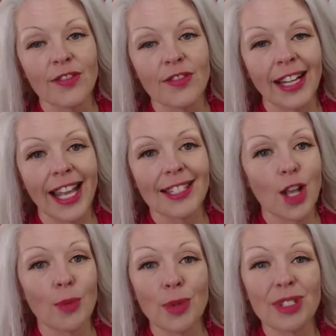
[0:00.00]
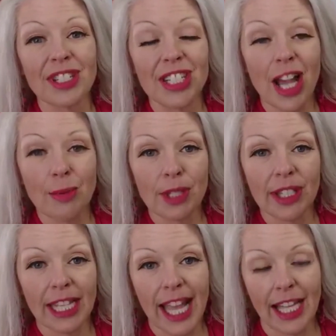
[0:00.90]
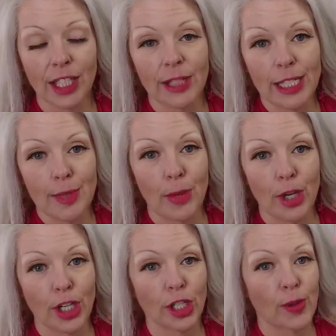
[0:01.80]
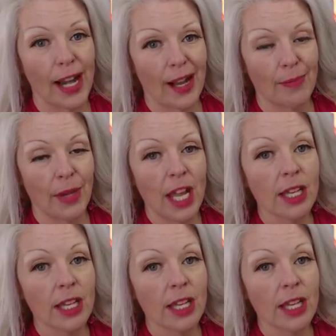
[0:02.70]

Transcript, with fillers: fat has almost double the calories per gram.